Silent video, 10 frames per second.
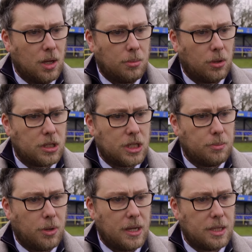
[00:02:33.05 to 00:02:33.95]
blockages
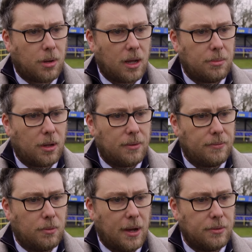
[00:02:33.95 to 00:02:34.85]
put in this pipeline
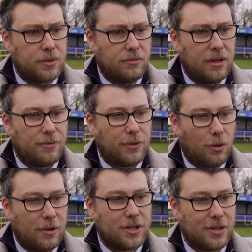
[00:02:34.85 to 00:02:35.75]
for Wales to really
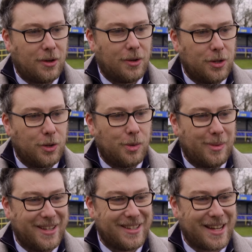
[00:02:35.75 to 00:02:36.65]
flourish on a
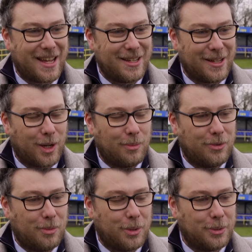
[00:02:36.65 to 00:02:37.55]
European stage in club
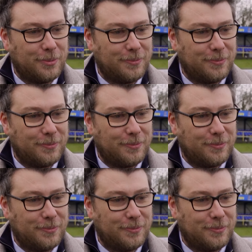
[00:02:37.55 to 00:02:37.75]
football.